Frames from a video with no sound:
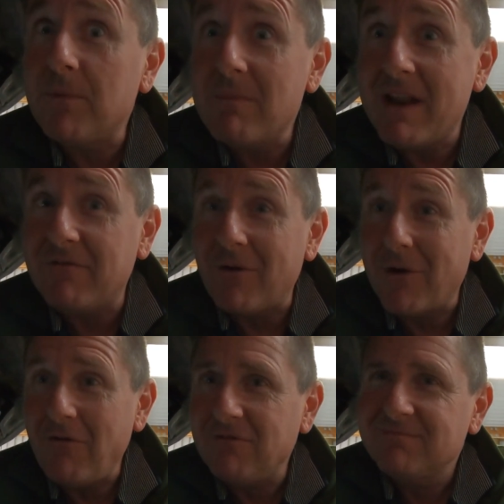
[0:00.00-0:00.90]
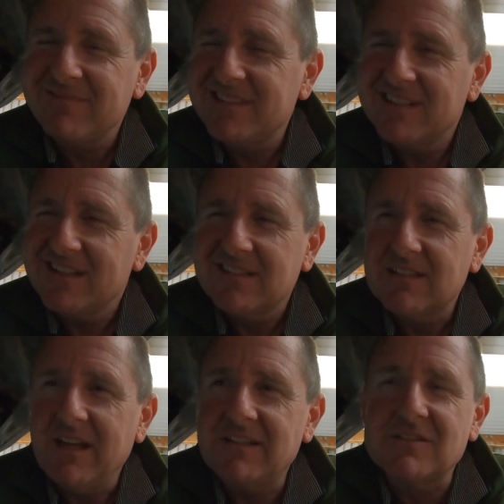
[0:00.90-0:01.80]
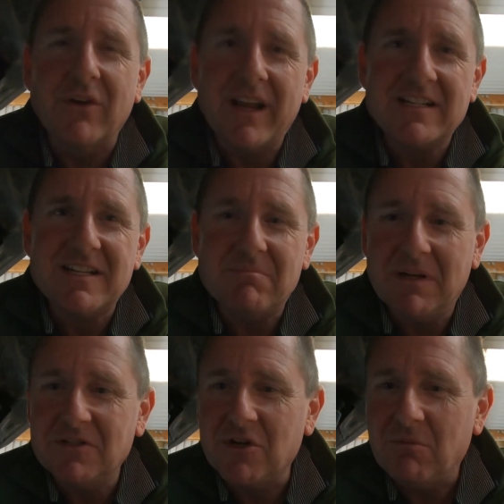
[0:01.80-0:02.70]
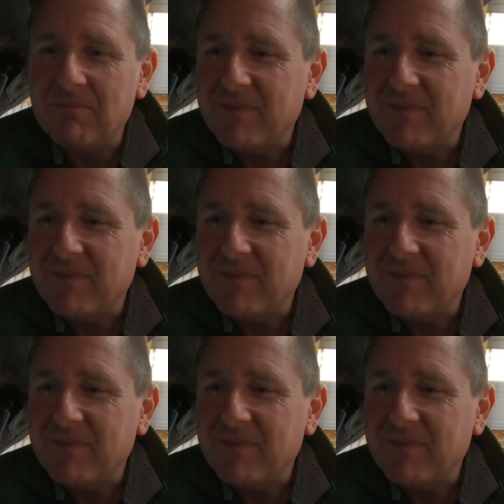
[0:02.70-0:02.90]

the manifold off. It's not actually a big job.